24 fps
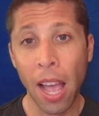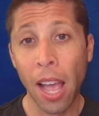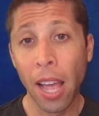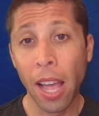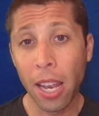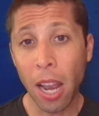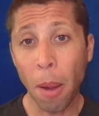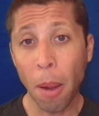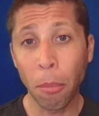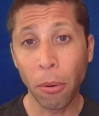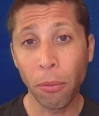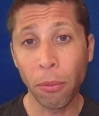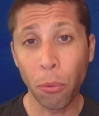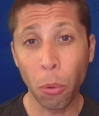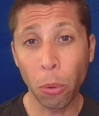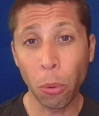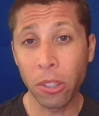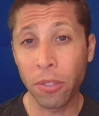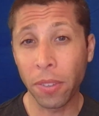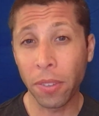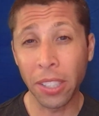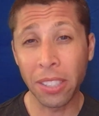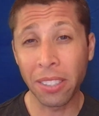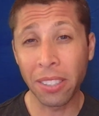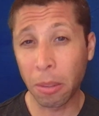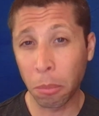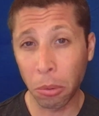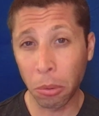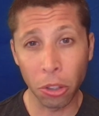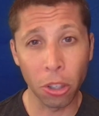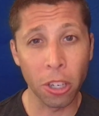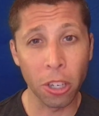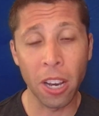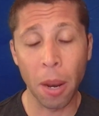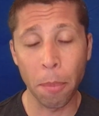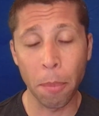Number four is very similar
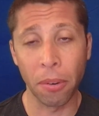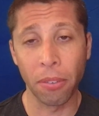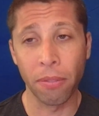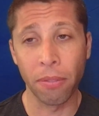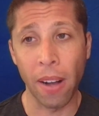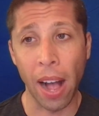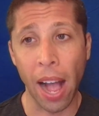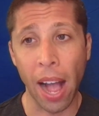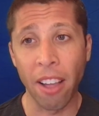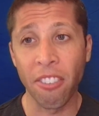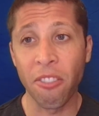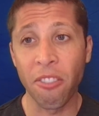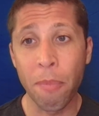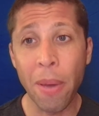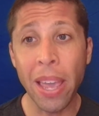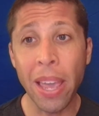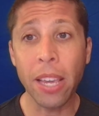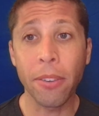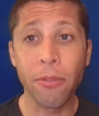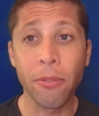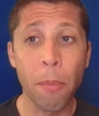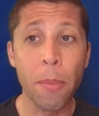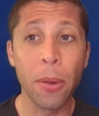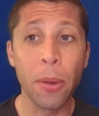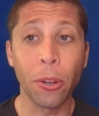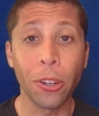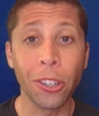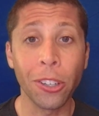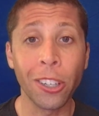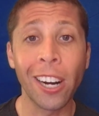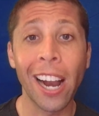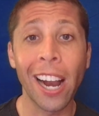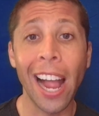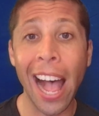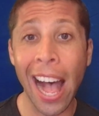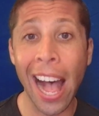to number five. Make
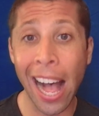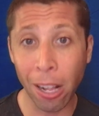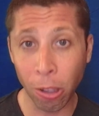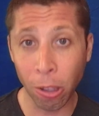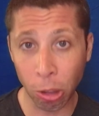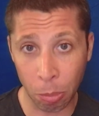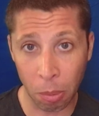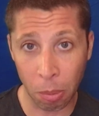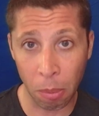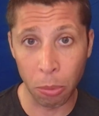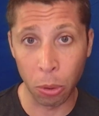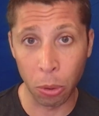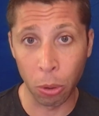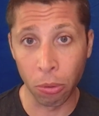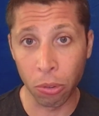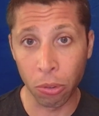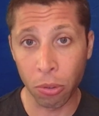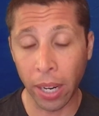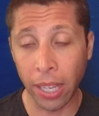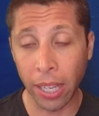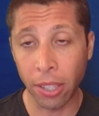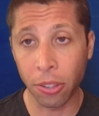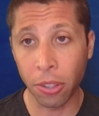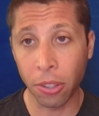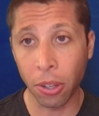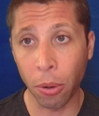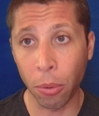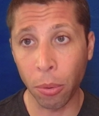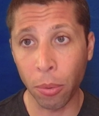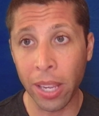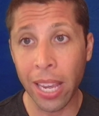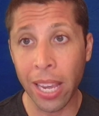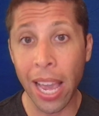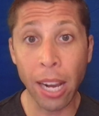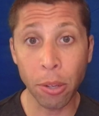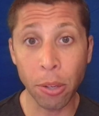familiar algebra moves, right? So
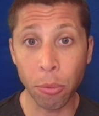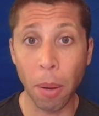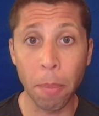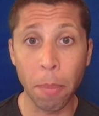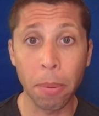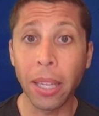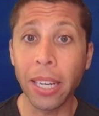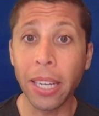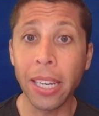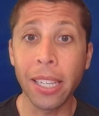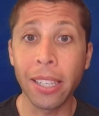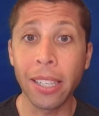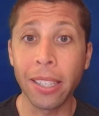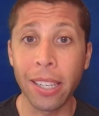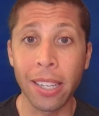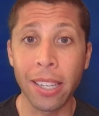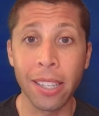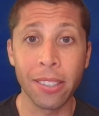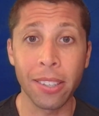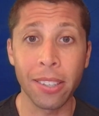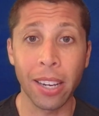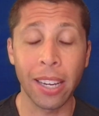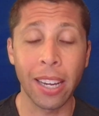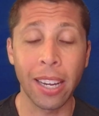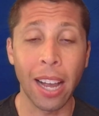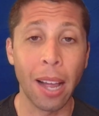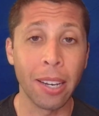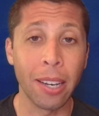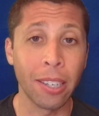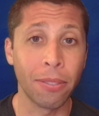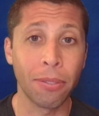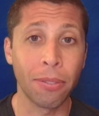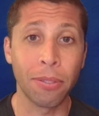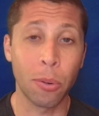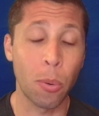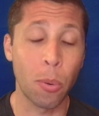the xy plane is a kind
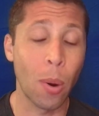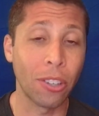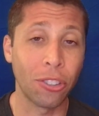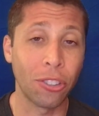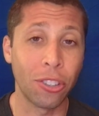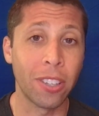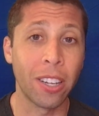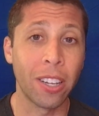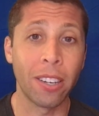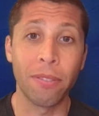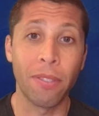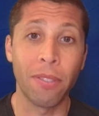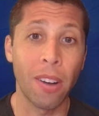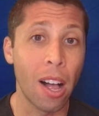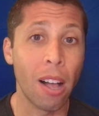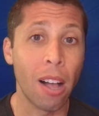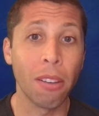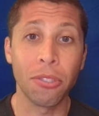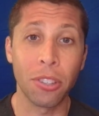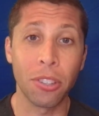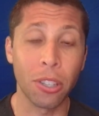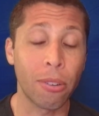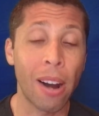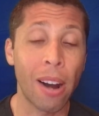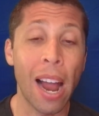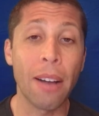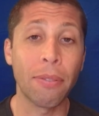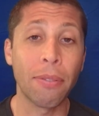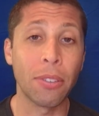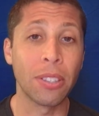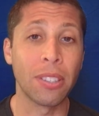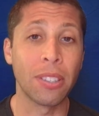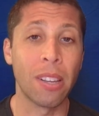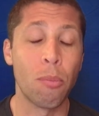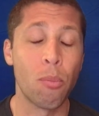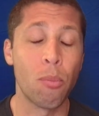of question that involves the graph in
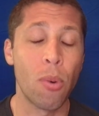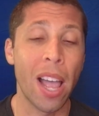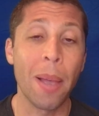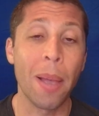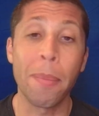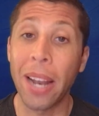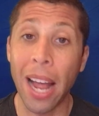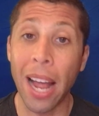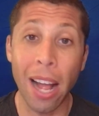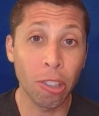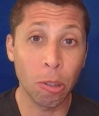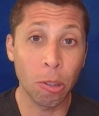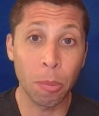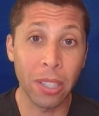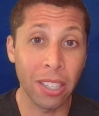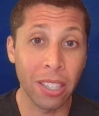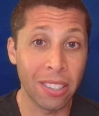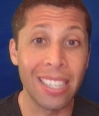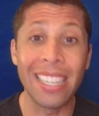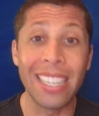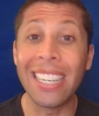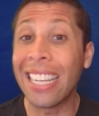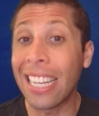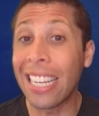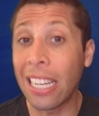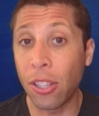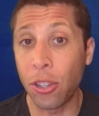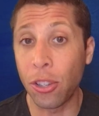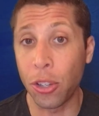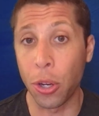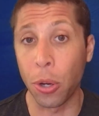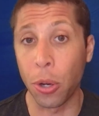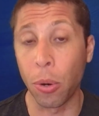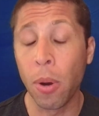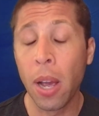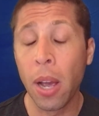some way, but algebra doesn't need
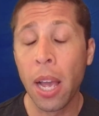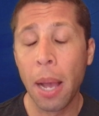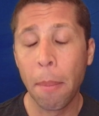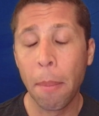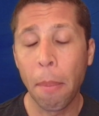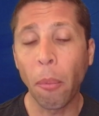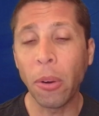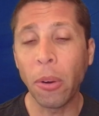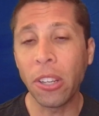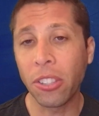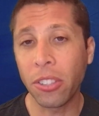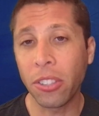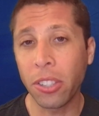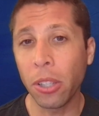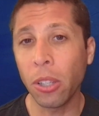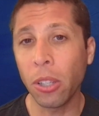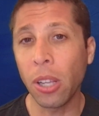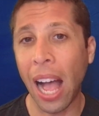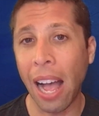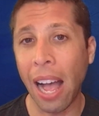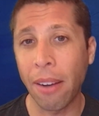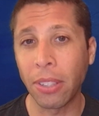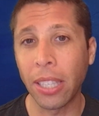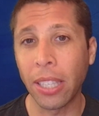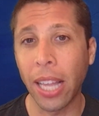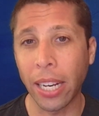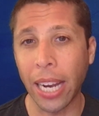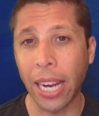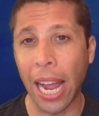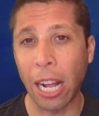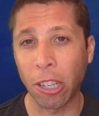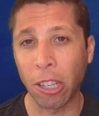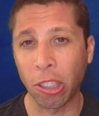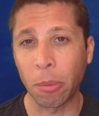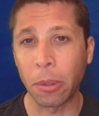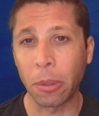to. But we still have a lot of
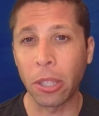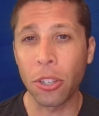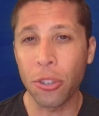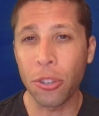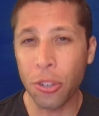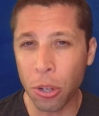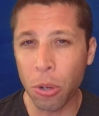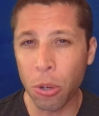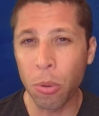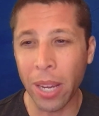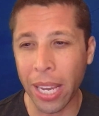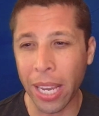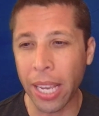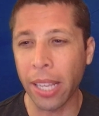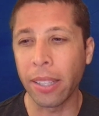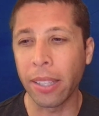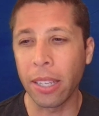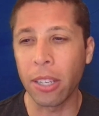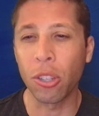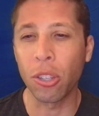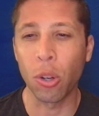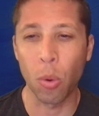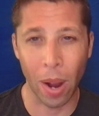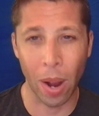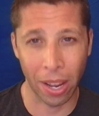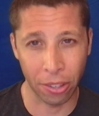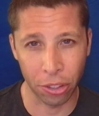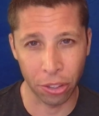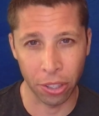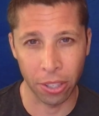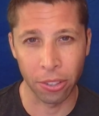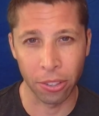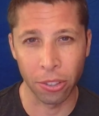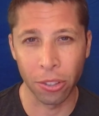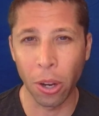algebra to do in these questions.